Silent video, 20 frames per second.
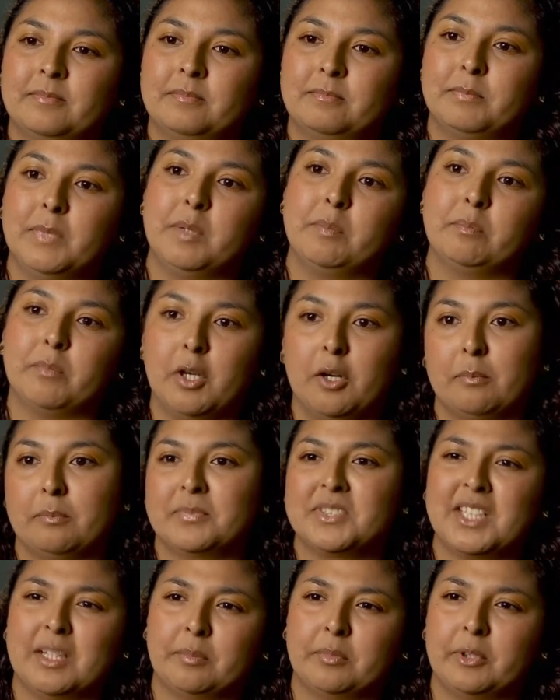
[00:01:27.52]
my
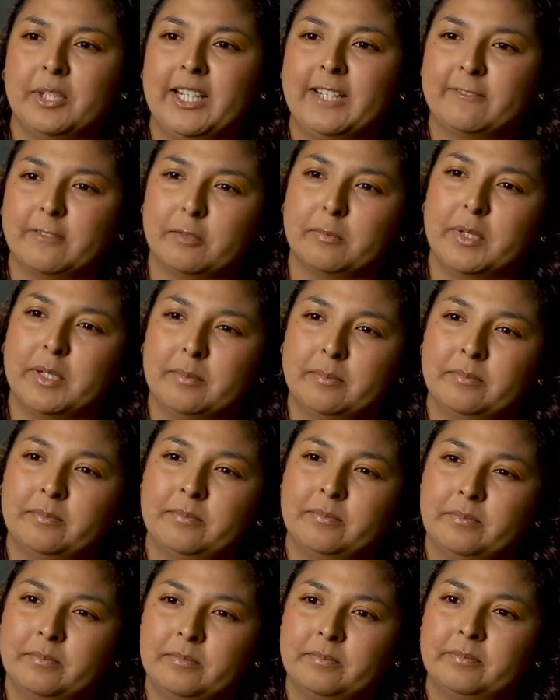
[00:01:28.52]
mom separated from him.
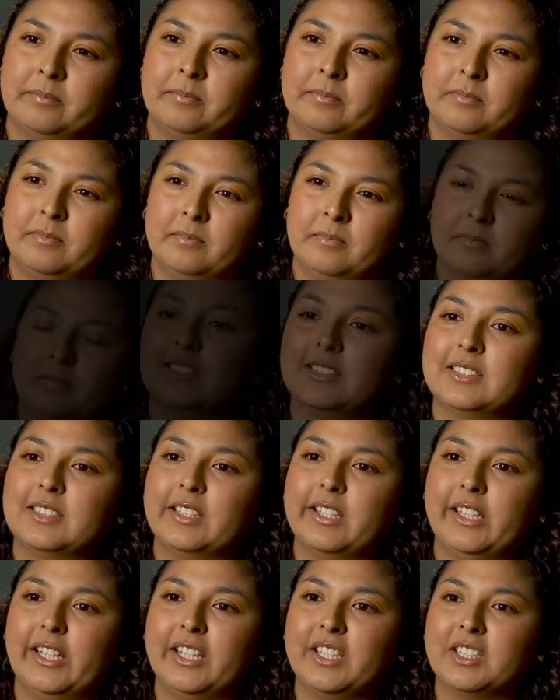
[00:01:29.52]

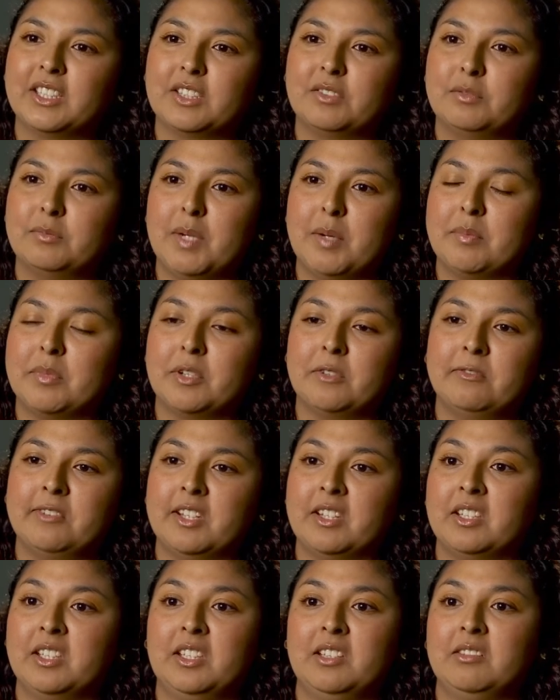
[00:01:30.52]
I just remember
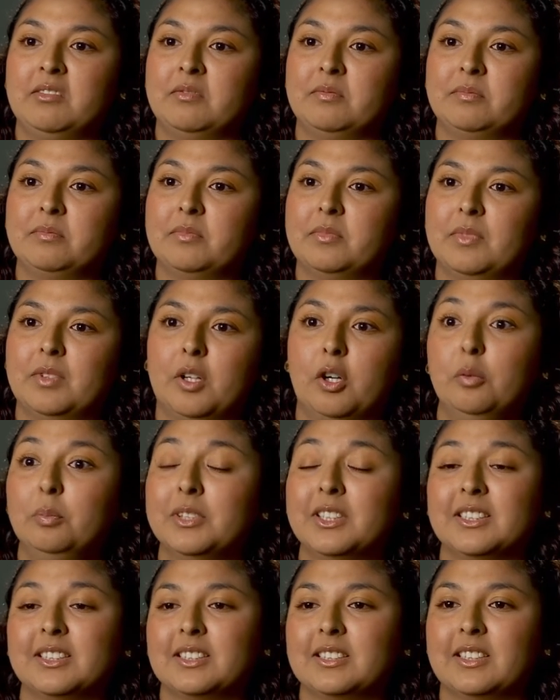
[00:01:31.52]
feeling
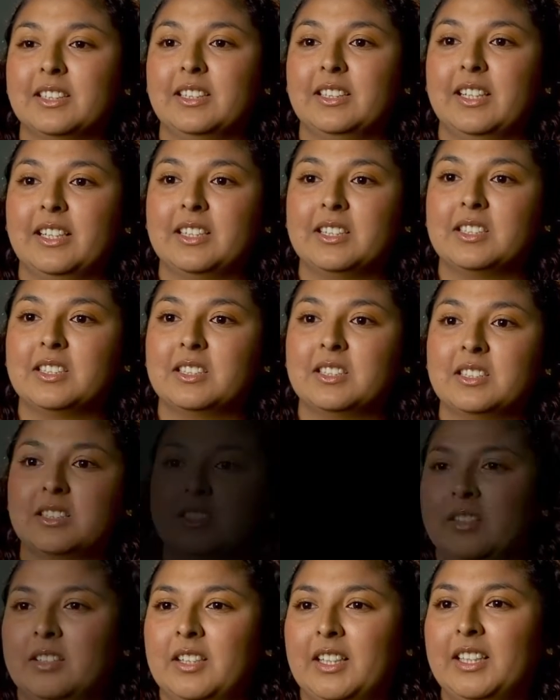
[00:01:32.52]
hopeless. Like I
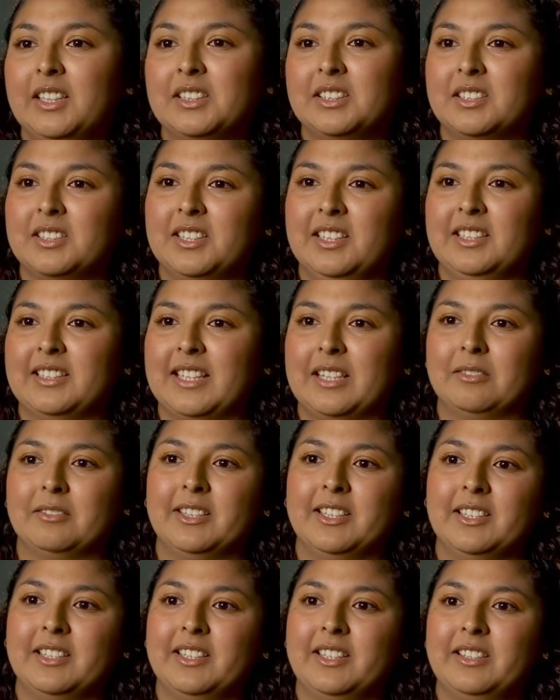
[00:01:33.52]
used to think that
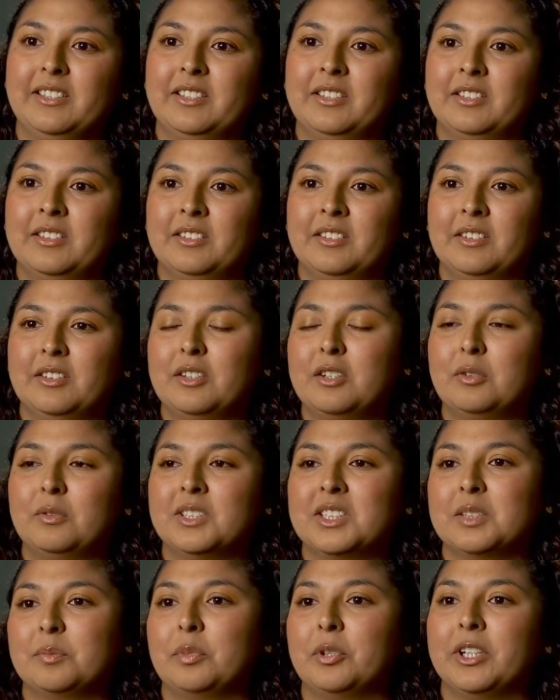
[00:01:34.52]
way, like, oh,
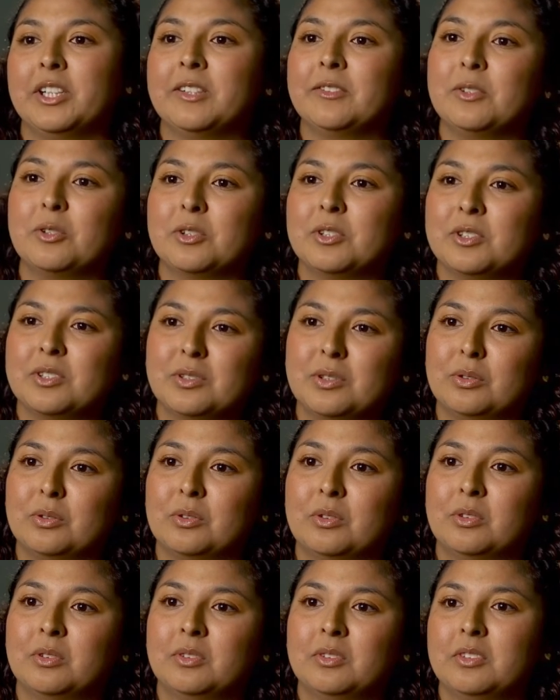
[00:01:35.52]
what's the point of going to
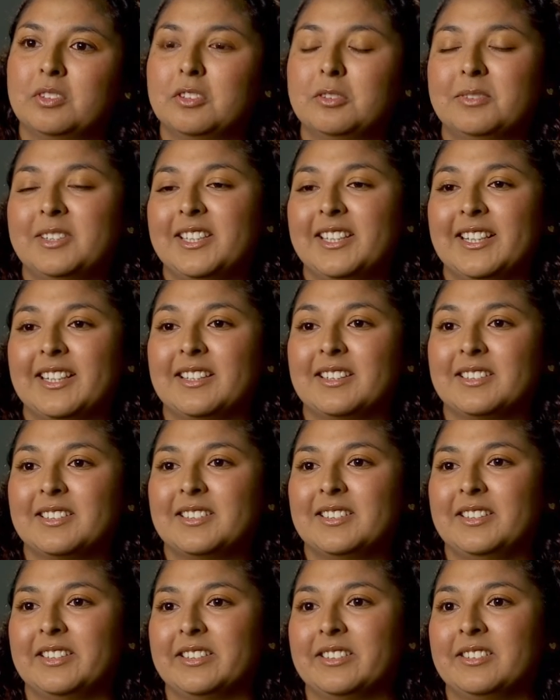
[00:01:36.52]
school? Nobody
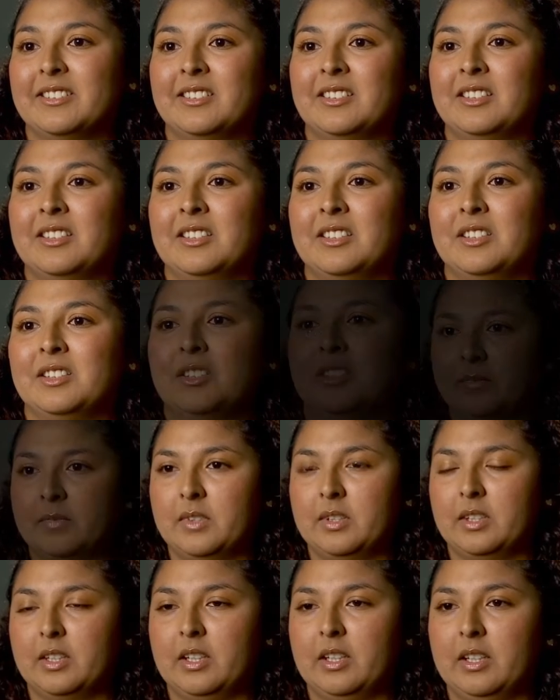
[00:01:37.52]
cares, you know?
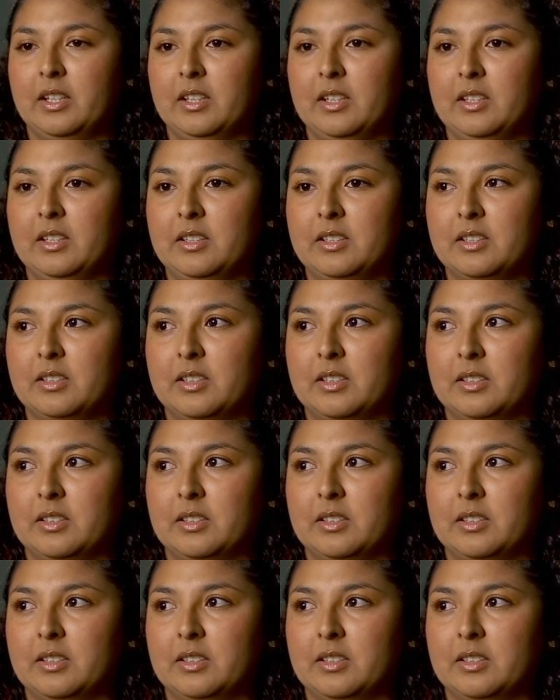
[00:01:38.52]
And